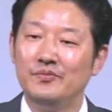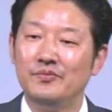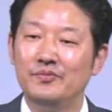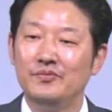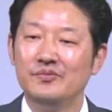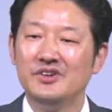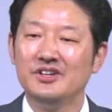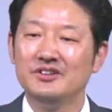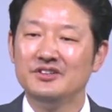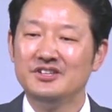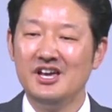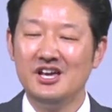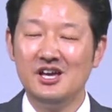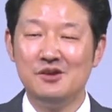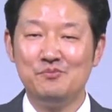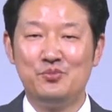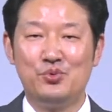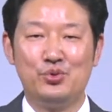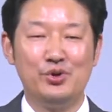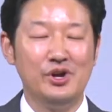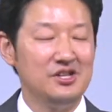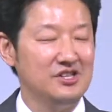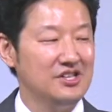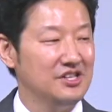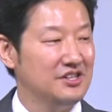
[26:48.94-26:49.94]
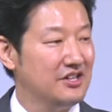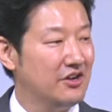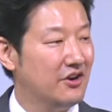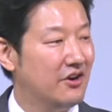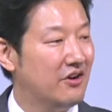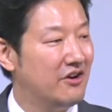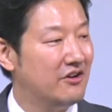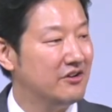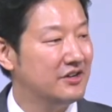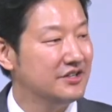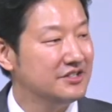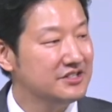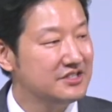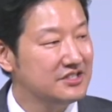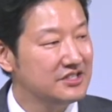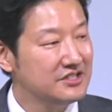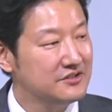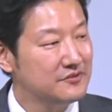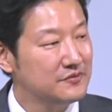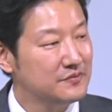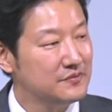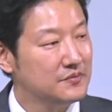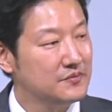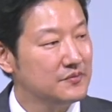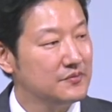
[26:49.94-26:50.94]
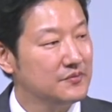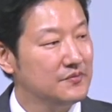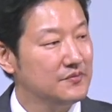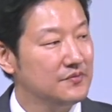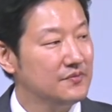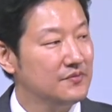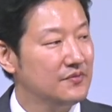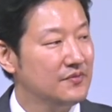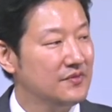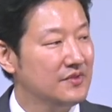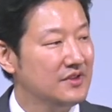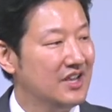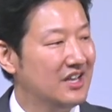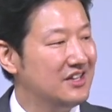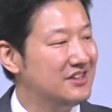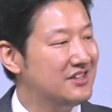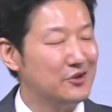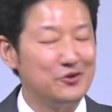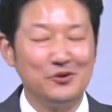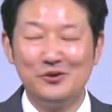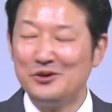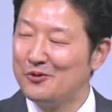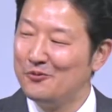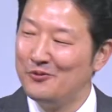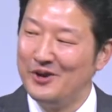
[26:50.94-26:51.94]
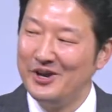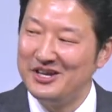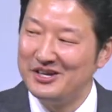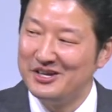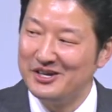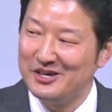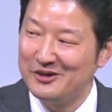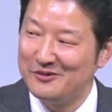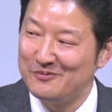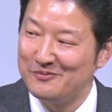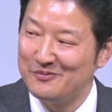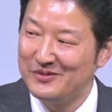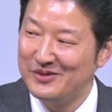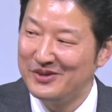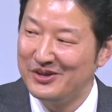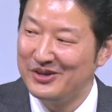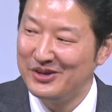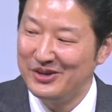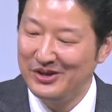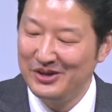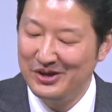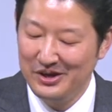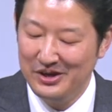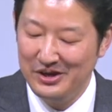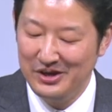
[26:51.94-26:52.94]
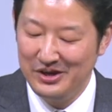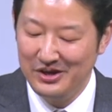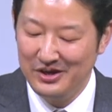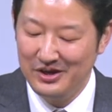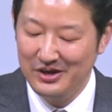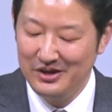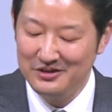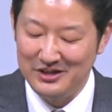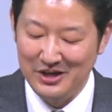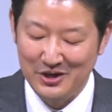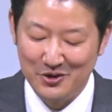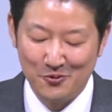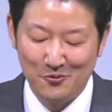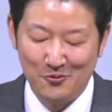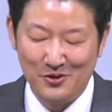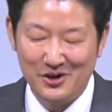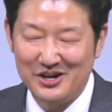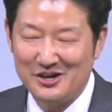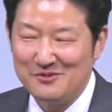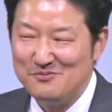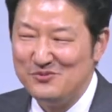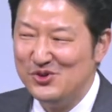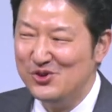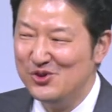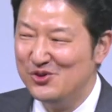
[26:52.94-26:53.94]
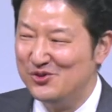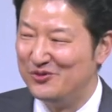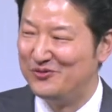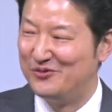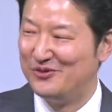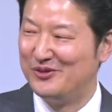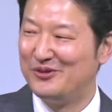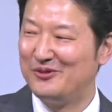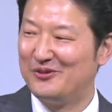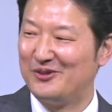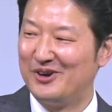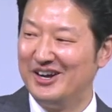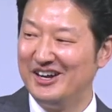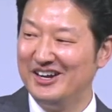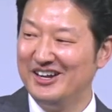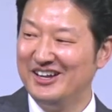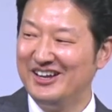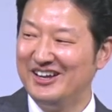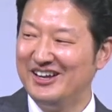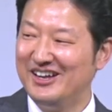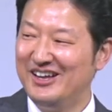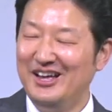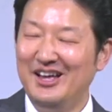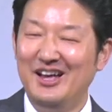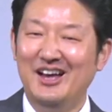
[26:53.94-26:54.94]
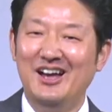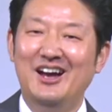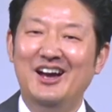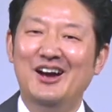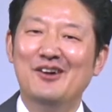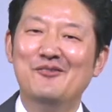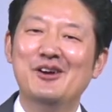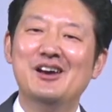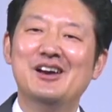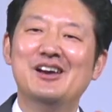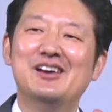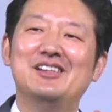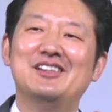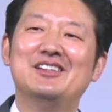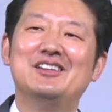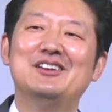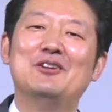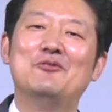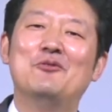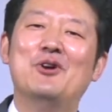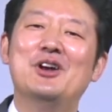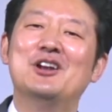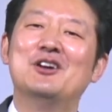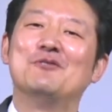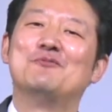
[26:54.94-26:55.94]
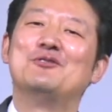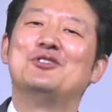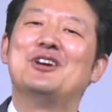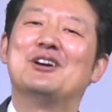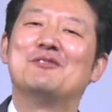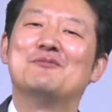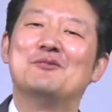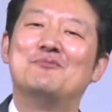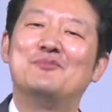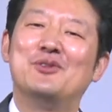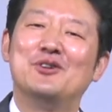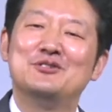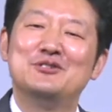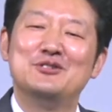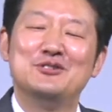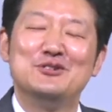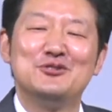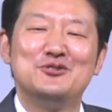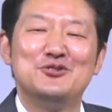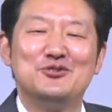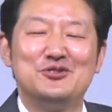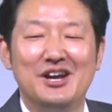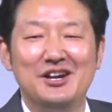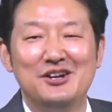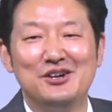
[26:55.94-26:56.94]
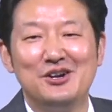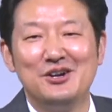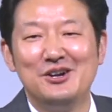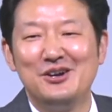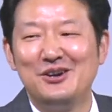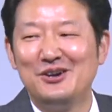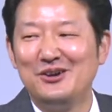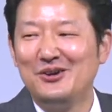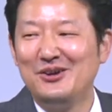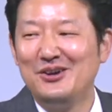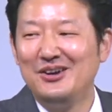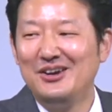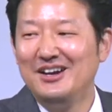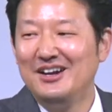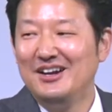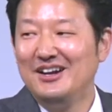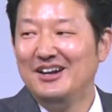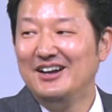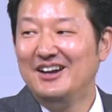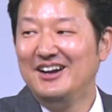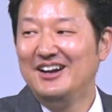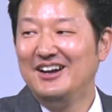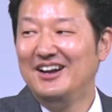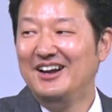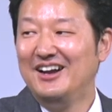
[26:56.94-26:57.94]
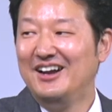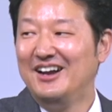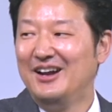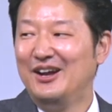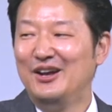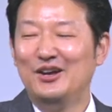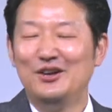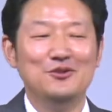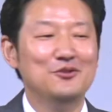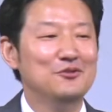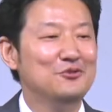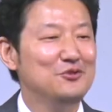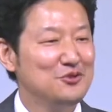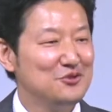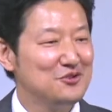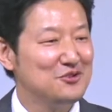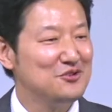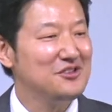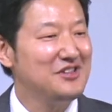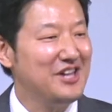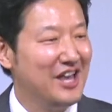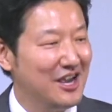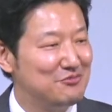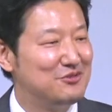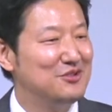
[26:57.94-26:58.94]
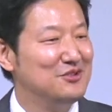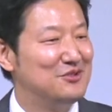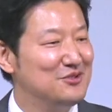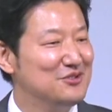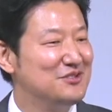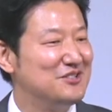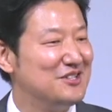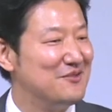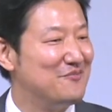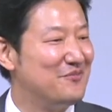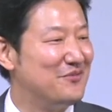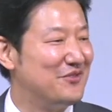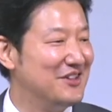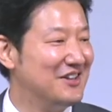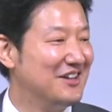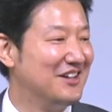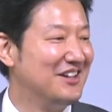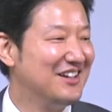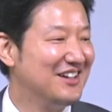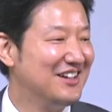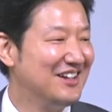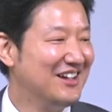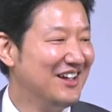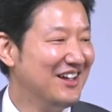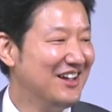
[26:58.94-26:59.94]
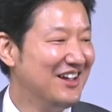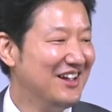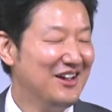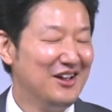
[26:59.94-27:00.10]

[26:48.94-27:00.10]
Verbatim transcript: Because they get pricked in their heart. And they don't want to wake up. They don't want to move, right? I mean, whenever you have a personal trainer, you usually have to do something. Right.